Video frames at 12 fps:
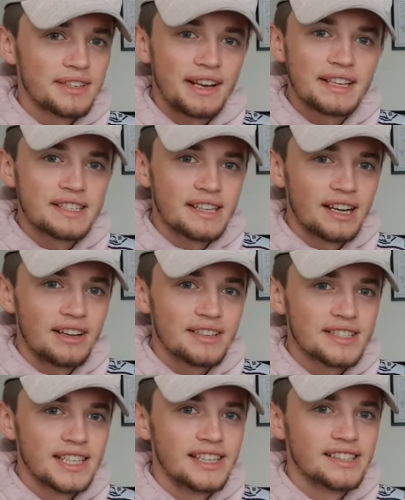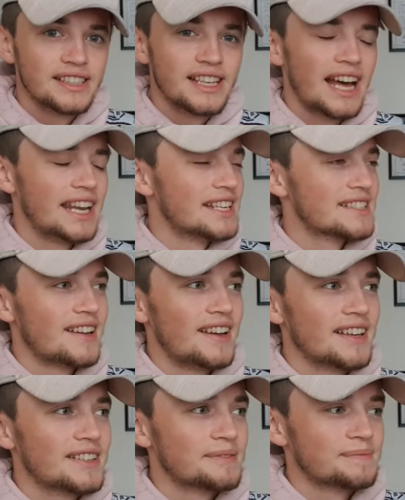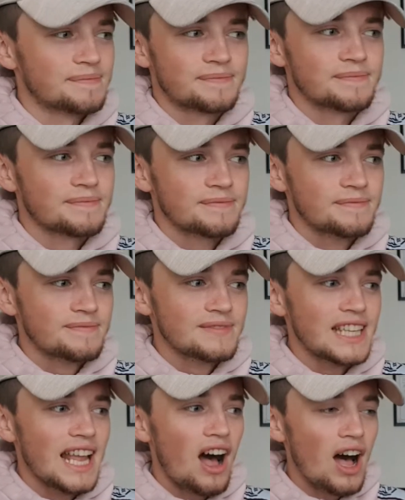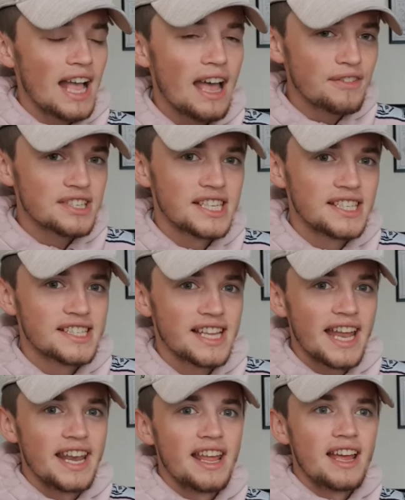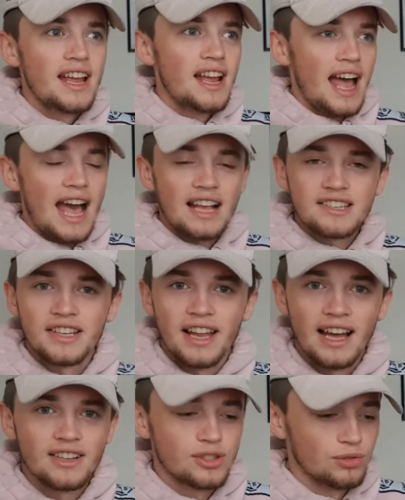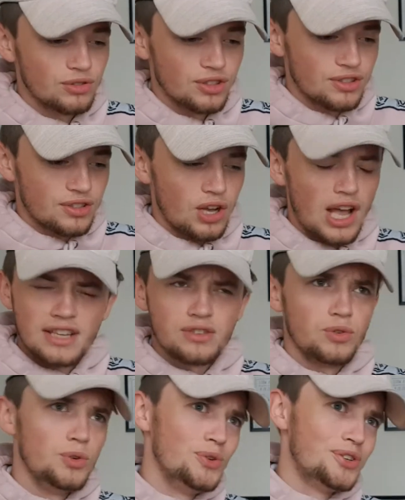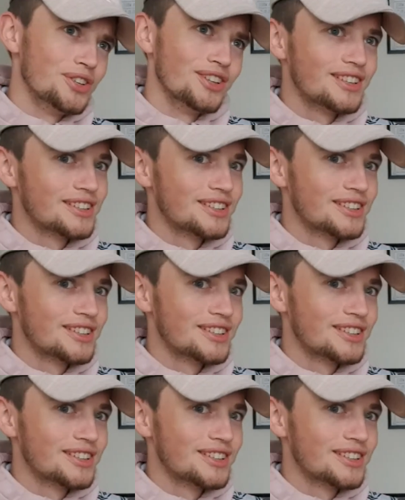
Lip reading: to Leicester last season, and it's like... Ever since then, Hasenhüttl, just absolutely